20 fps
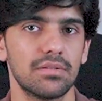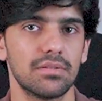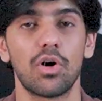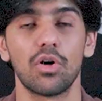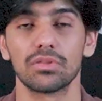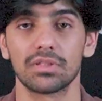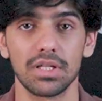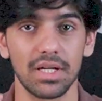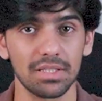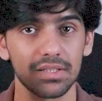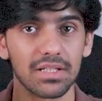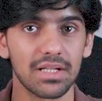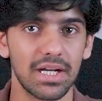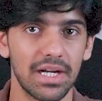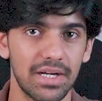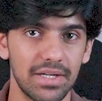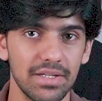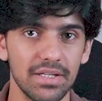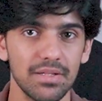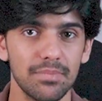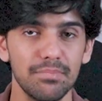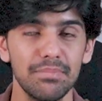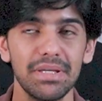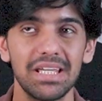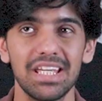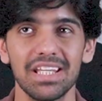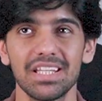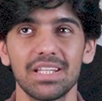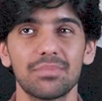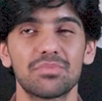On the other hand,
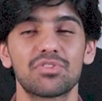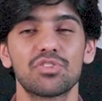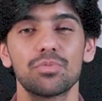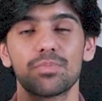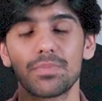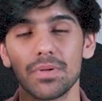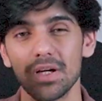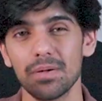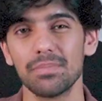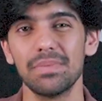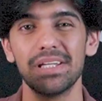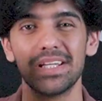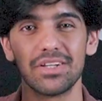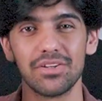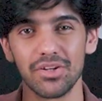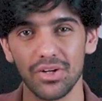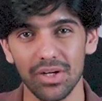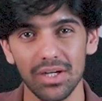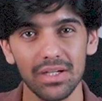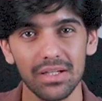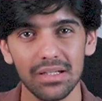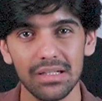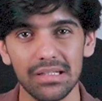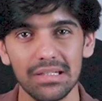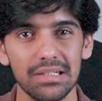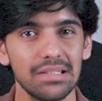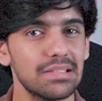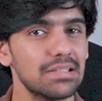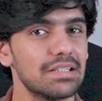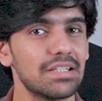making them superbly good
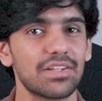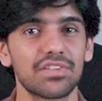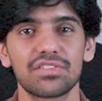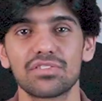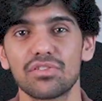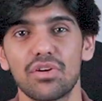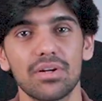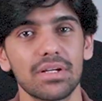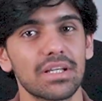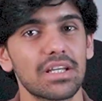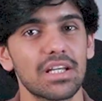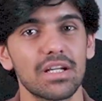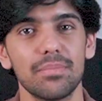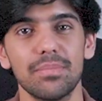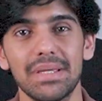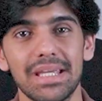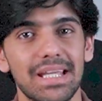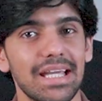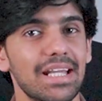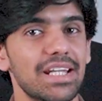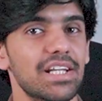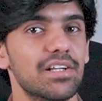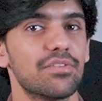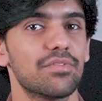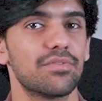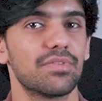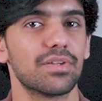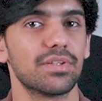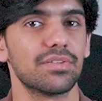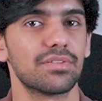is not going to make any
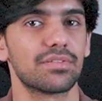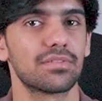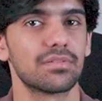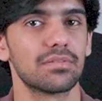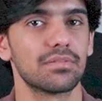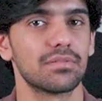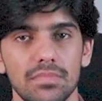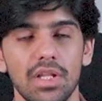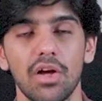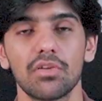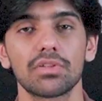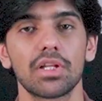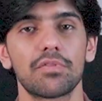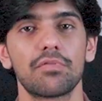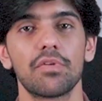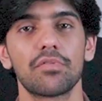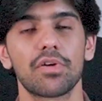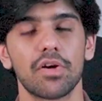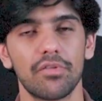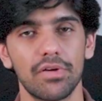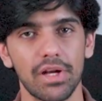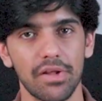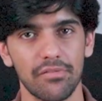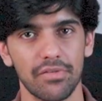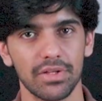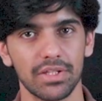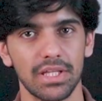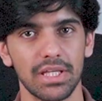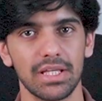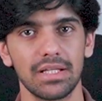difference. Now that we've covered
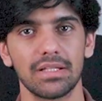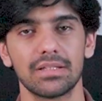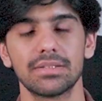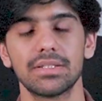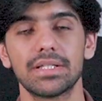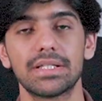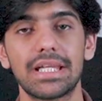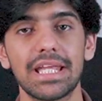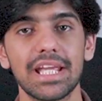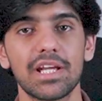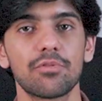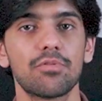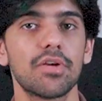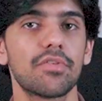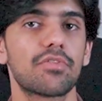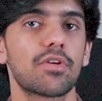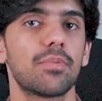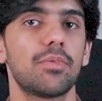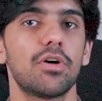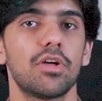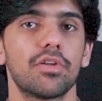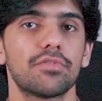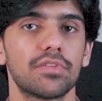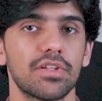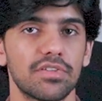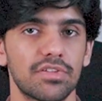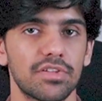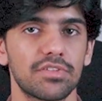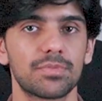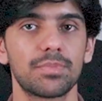everything, the takeaway from all of
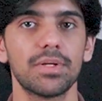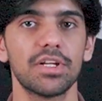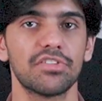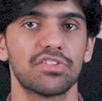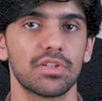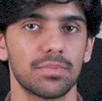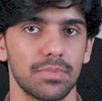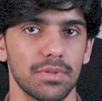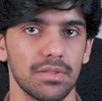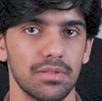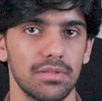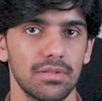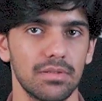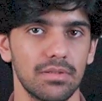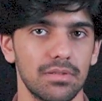this is pretty simple.